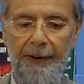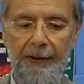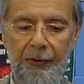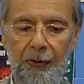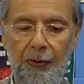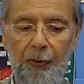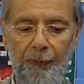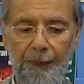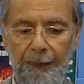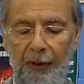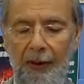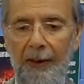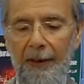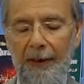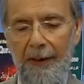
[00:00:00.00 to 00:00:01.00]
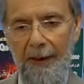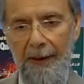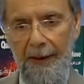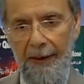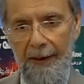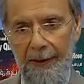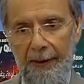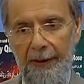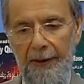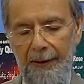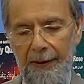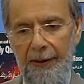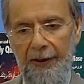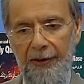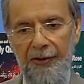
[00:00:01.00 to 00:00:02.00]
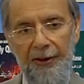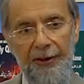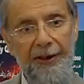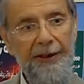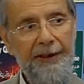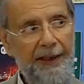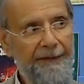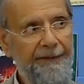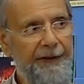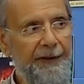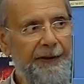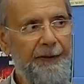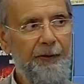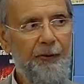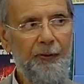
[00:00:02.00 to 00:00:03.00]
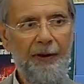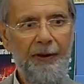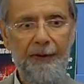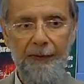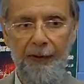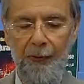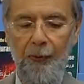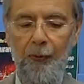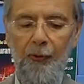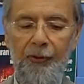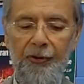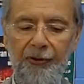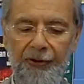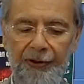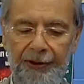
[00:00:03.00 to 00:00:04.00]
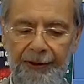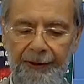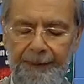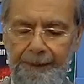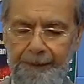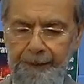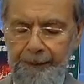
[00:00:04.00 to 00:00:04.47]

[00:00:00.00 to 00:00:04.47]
So there is nothing definite. So that's due to this reason